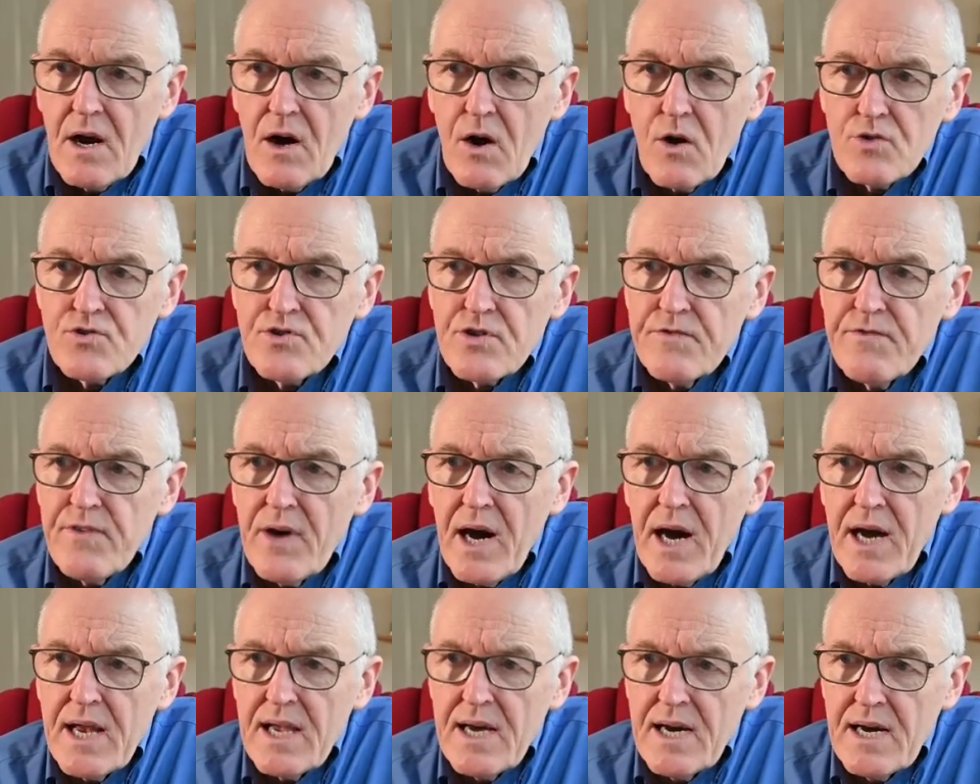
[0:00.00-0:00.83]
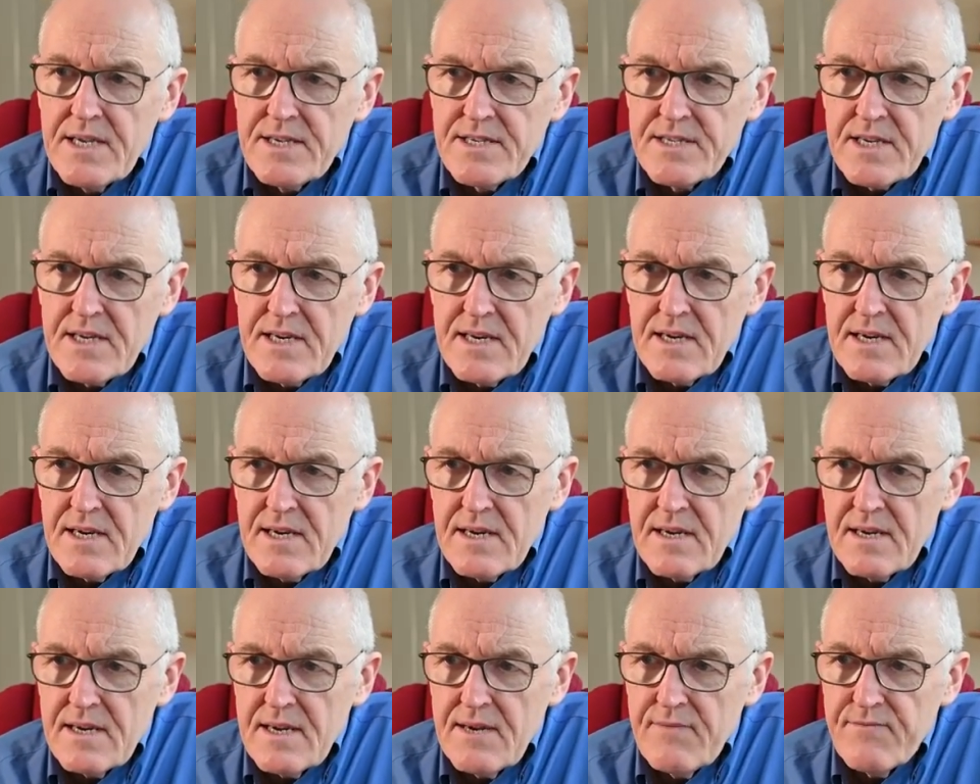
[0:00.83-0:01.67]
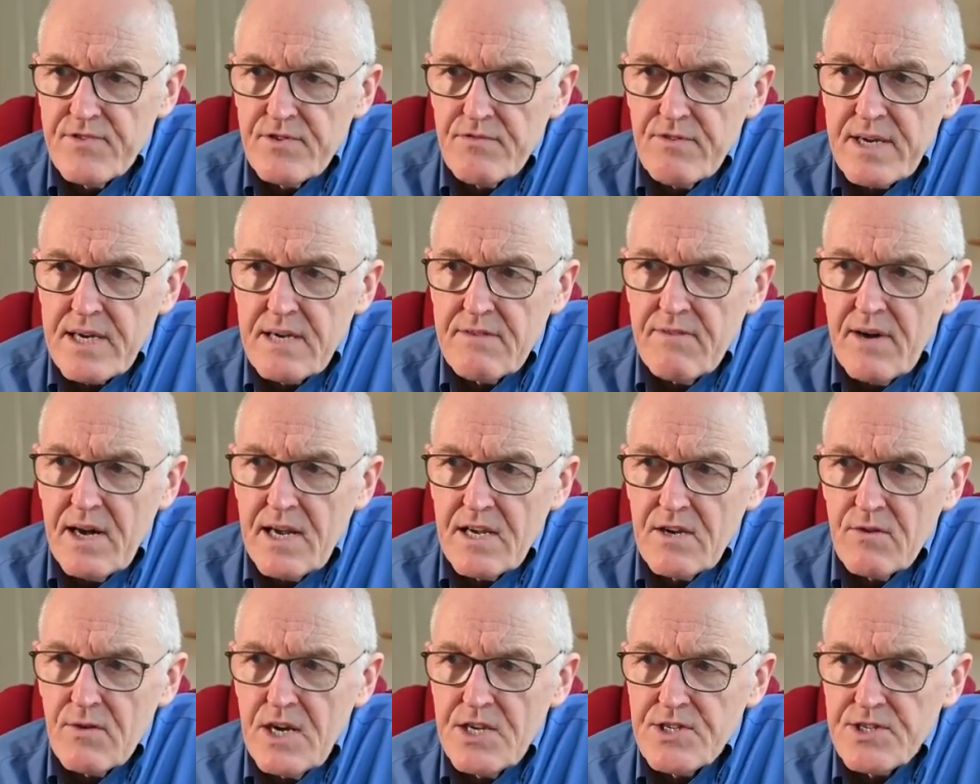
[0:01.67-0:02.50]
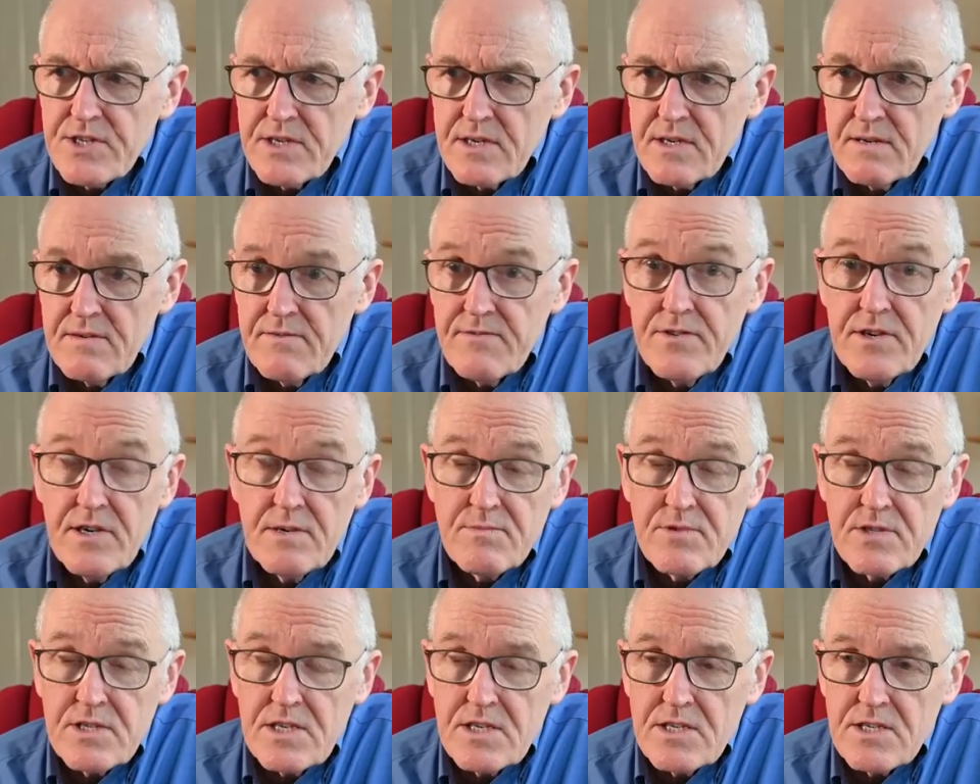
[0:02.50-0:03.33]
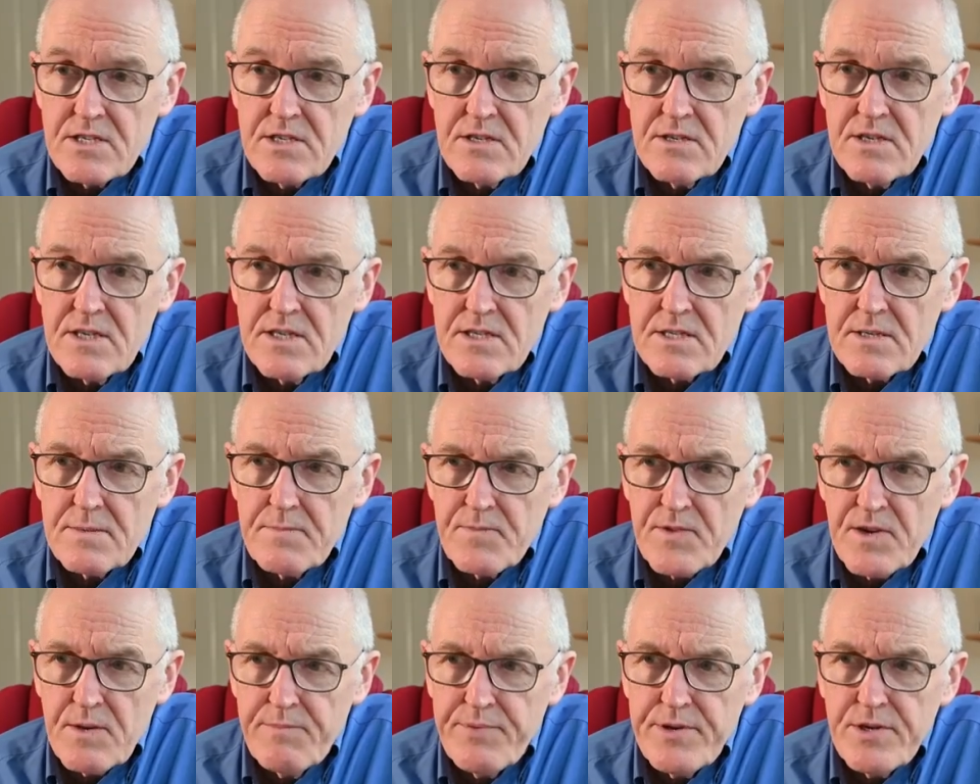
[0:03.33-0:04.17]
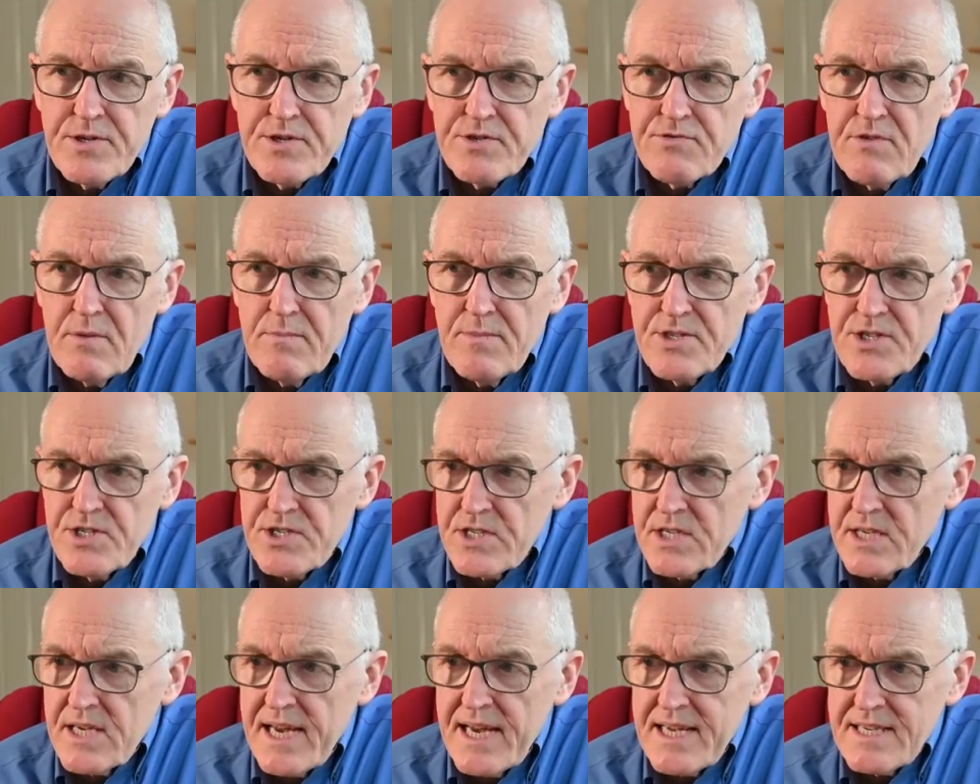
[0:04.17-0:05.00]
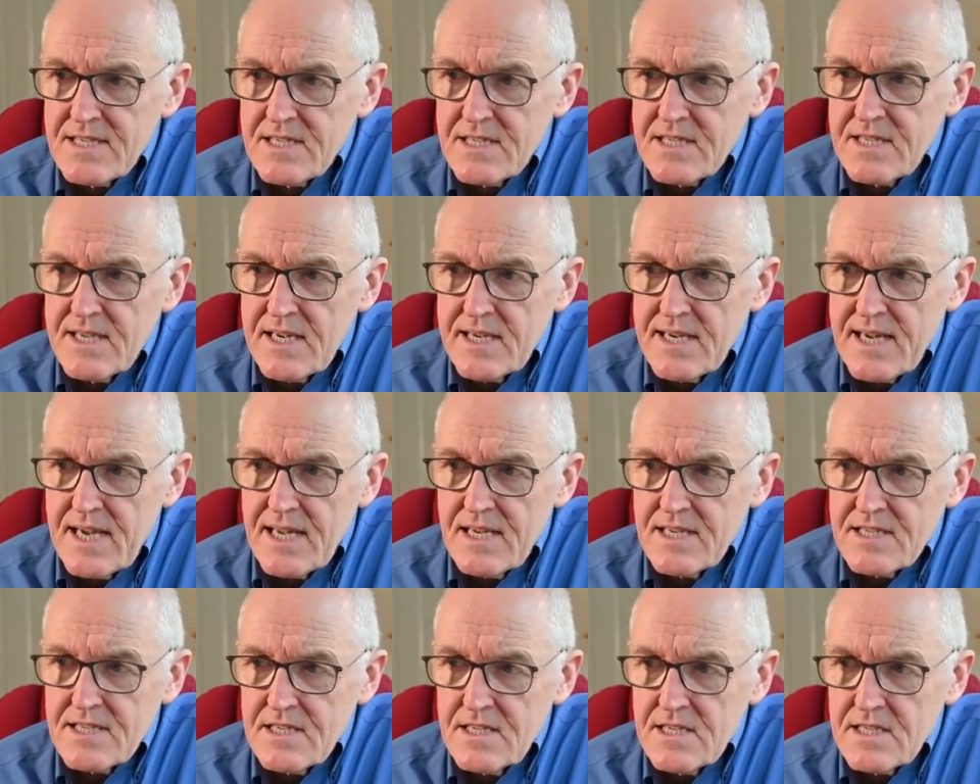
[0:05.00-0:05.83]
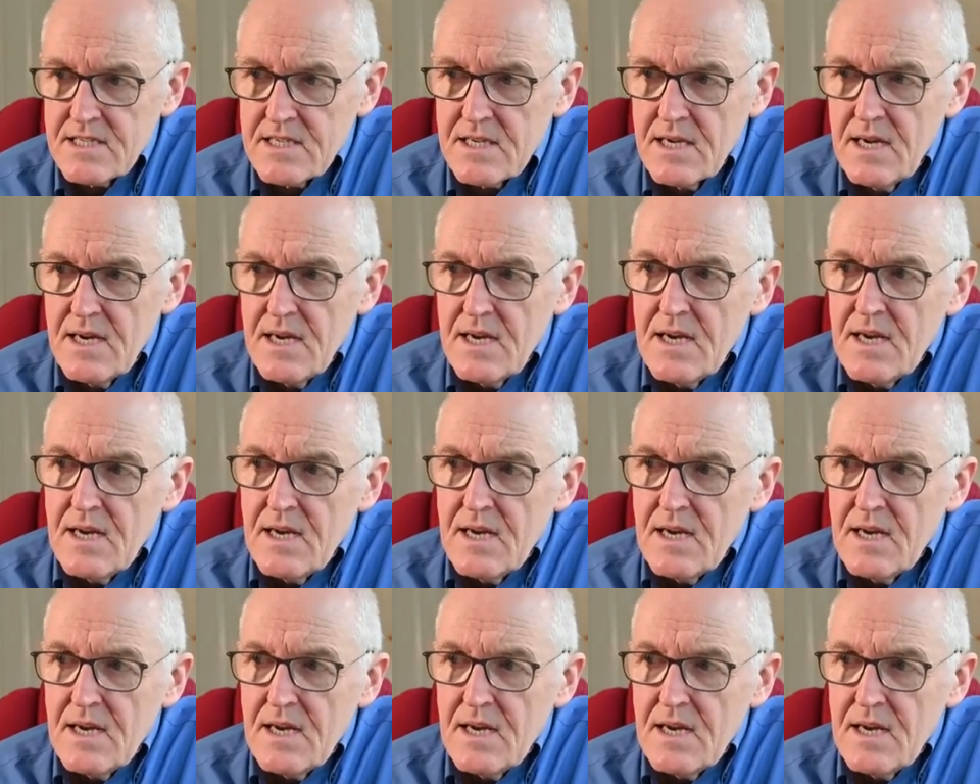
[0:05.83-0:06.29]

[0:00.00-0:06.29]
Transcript: Ultraviolet and infrared evaluation confirms these studies. Computer images enhance the analysis.